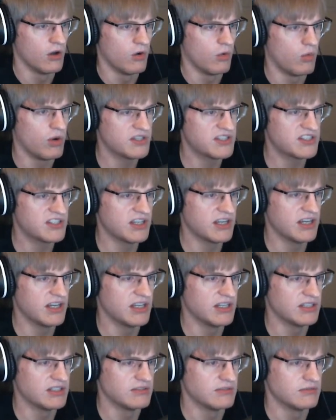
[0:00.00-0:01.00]
What's
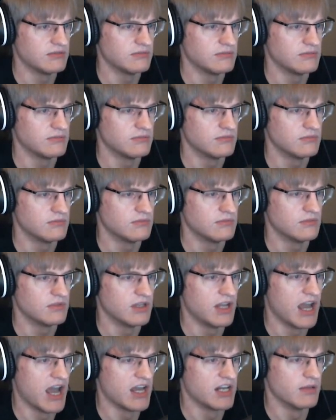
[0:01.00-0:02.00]
an...
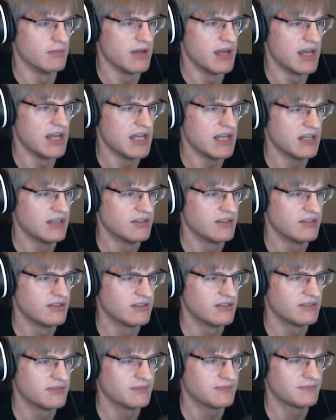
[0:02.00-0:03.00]
anime?
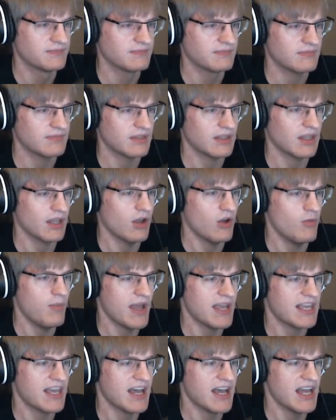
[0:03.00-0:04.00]
Oh
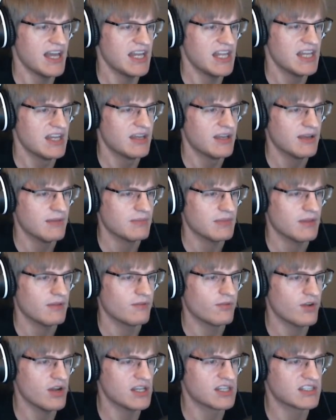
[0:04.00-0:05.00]
my god.
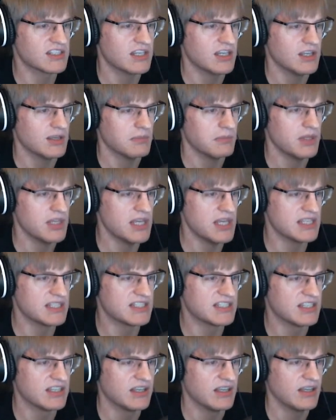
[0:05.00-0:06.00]
Frisk,
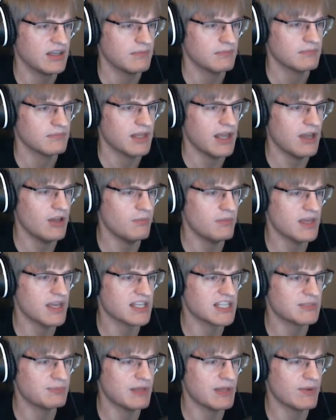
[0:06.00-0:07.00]
please, help me
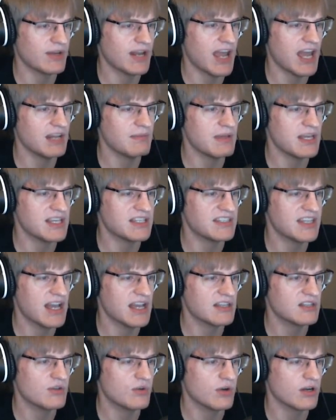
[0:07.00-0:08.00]
explain what anime is to
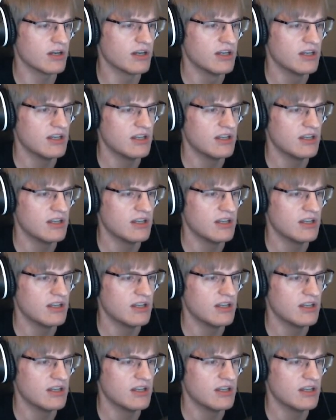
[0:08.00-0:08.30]
Asgore.